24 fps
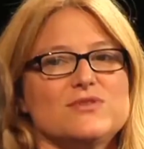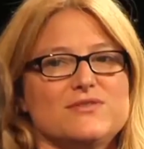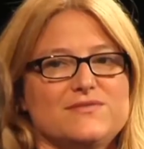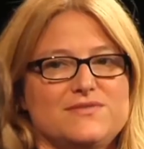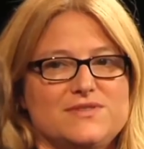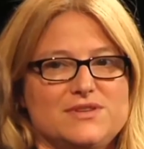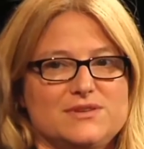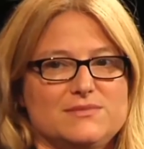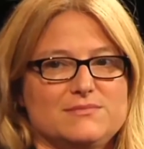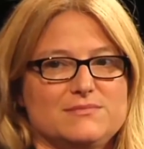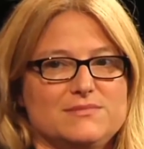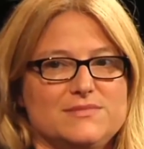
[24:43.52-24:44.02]
of
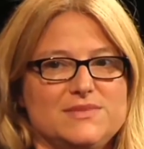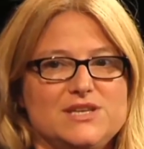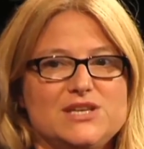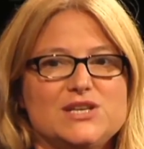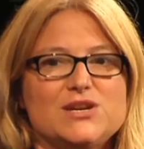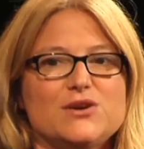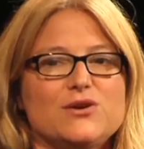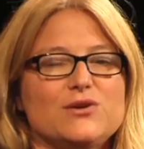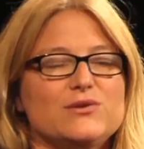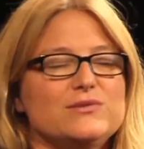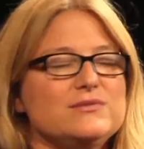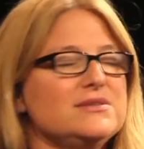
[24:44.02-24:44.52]
them, you
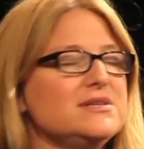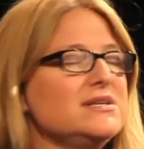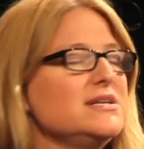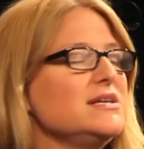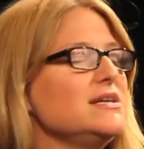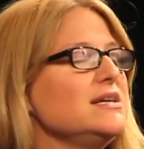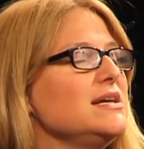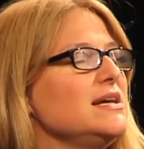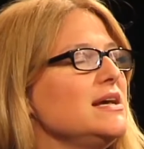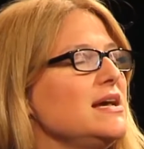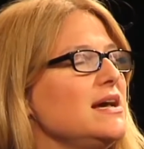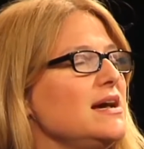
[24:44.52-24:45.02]
know.
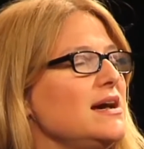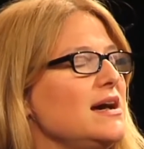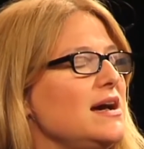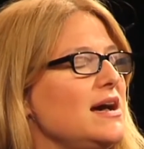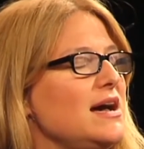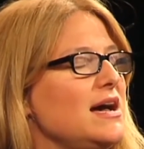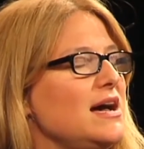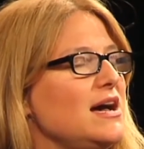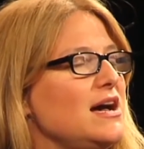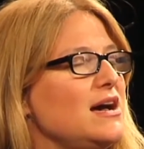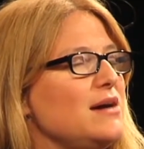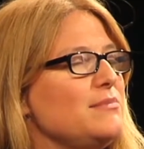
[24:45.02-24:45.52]

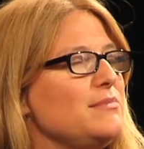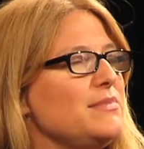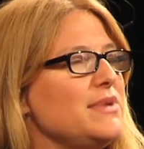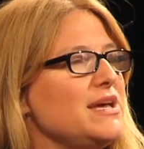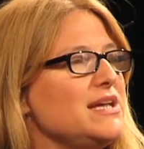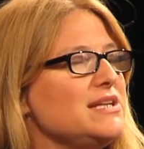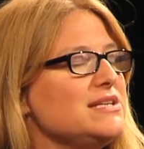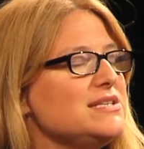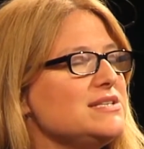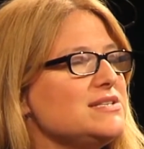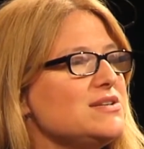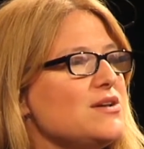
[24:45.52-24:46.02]

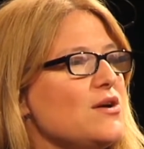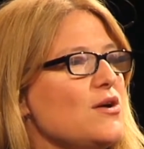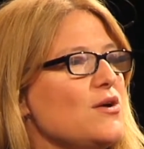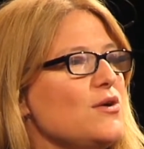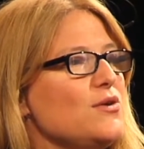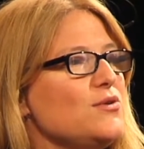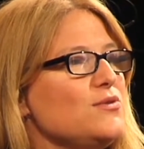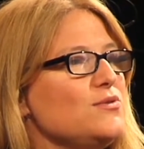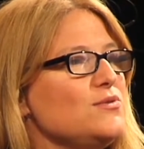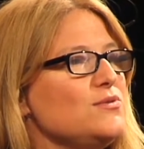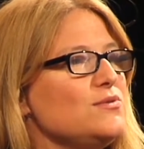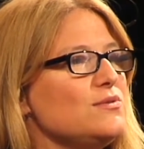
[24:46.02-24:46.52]
And
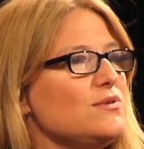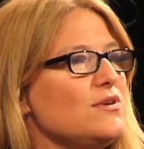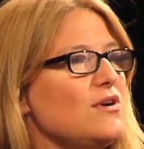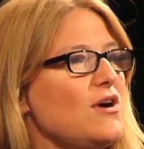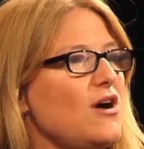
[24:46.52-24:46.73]
so